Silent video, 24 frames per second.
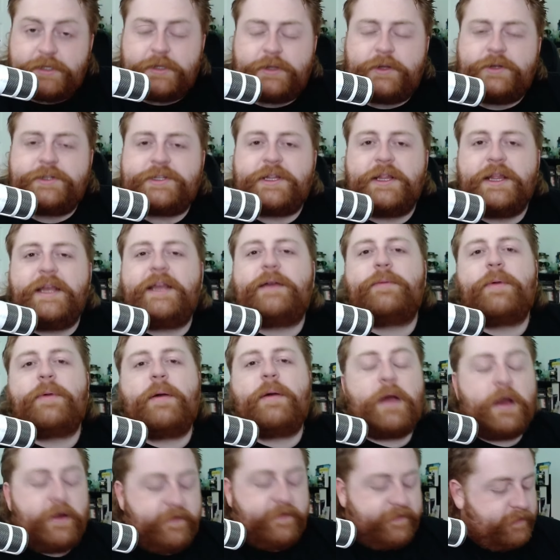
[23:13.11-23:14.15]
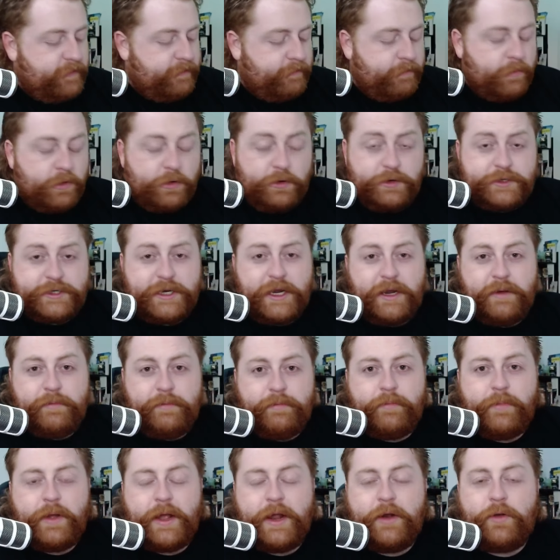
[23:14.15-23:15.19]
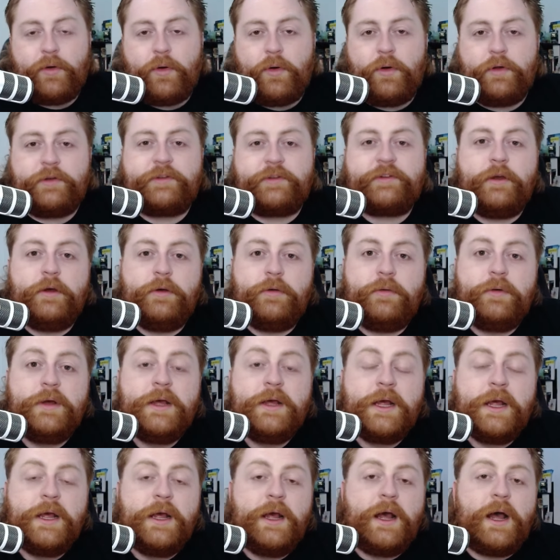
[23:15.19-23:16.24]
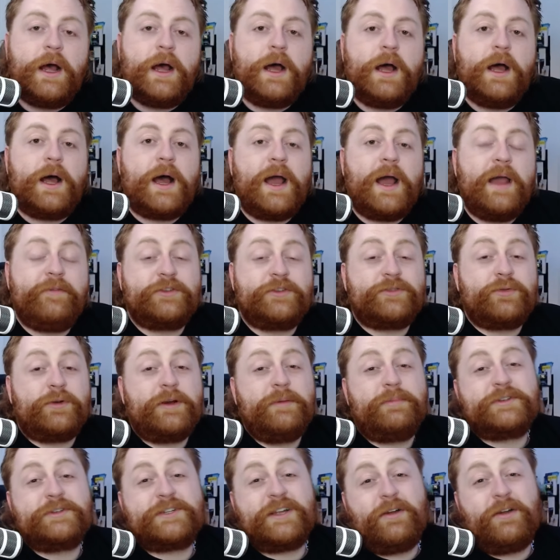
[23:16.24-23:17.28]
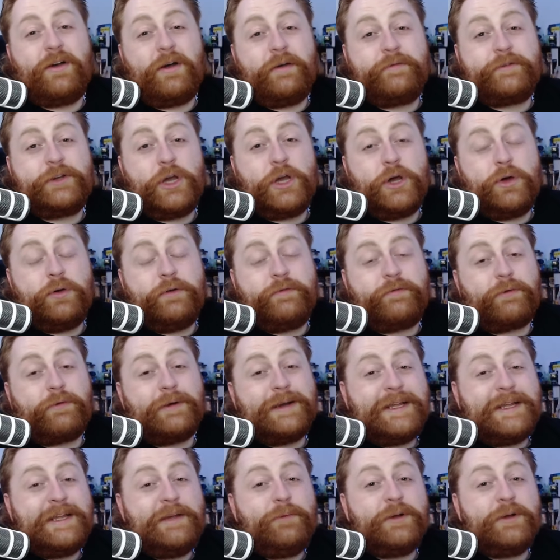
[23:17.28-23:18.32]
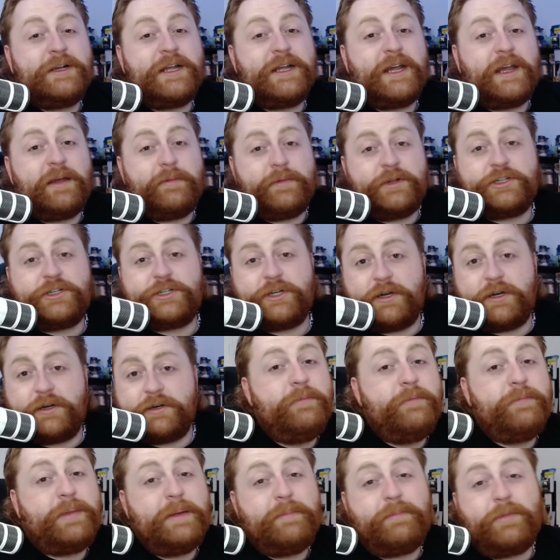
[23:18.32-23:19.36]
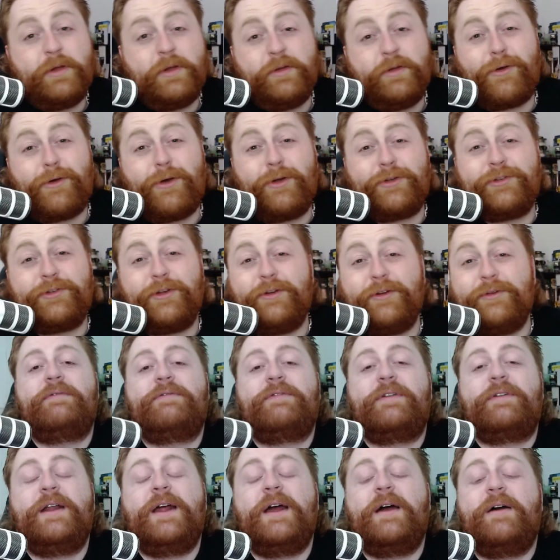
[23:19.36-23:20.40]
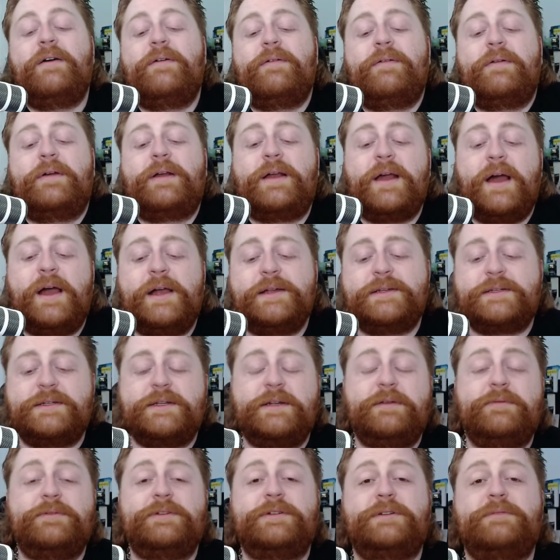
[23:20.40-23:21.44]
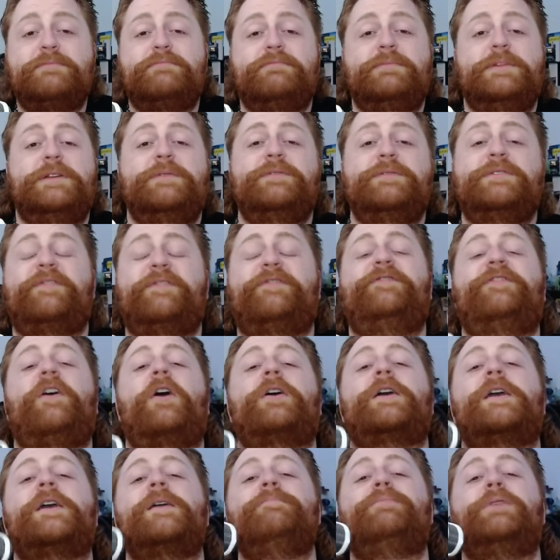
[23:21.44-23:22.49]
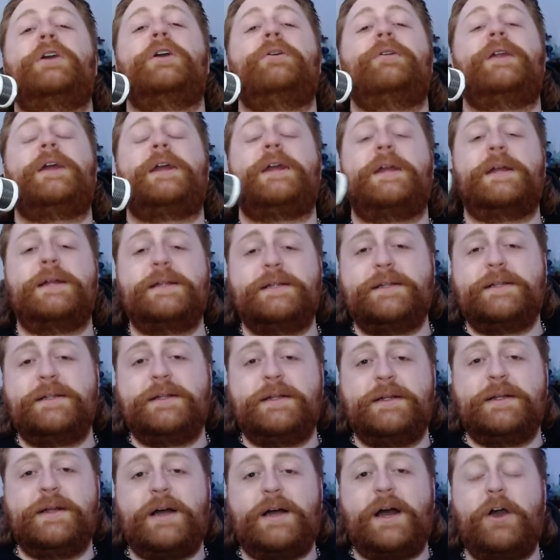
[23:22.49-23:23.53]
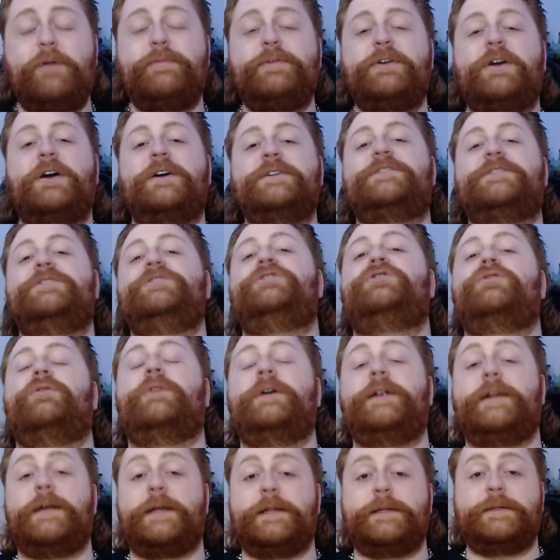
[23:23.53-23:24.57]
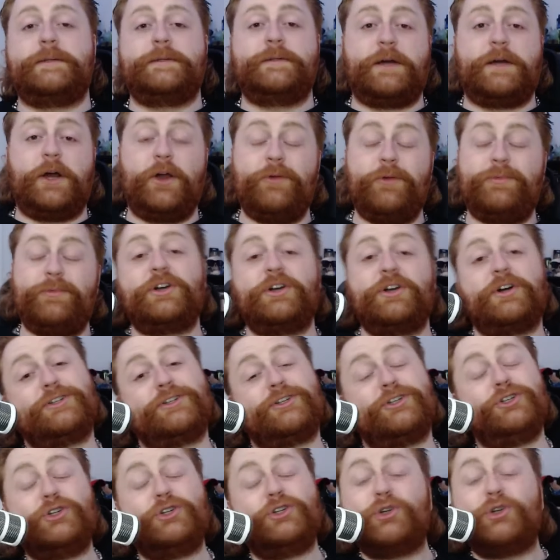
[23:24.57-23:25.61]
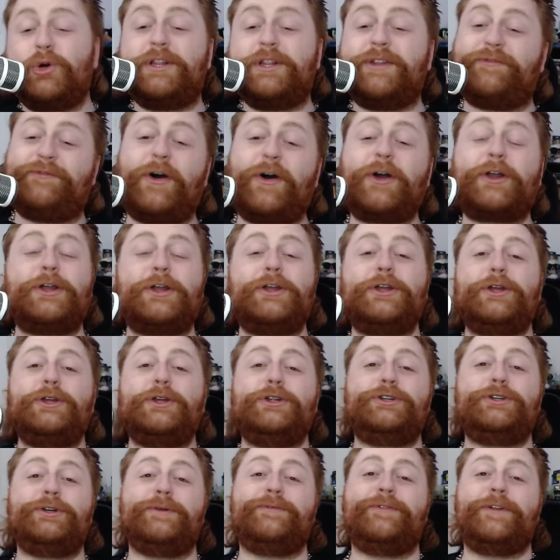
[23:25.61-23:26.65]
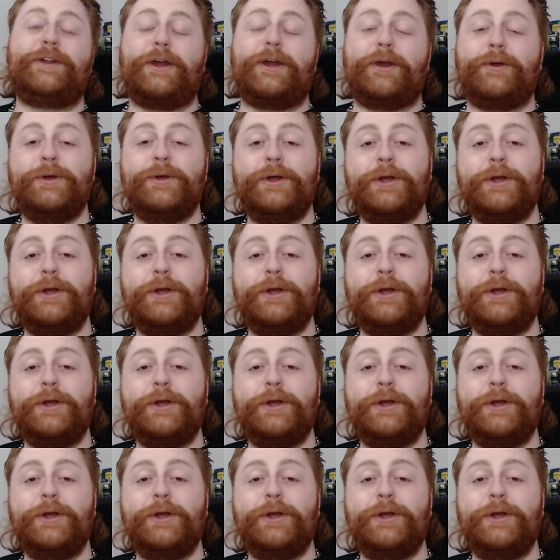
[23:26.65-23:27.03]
There's a link in my bio for merch, and also I have a 20% off code for Ewin Gaming Chairs. Peep those also. For now, guys, it was a fucking beauty. I hope you guys enjoyed it. I hope you guys enjoyed the fucking YouTube video.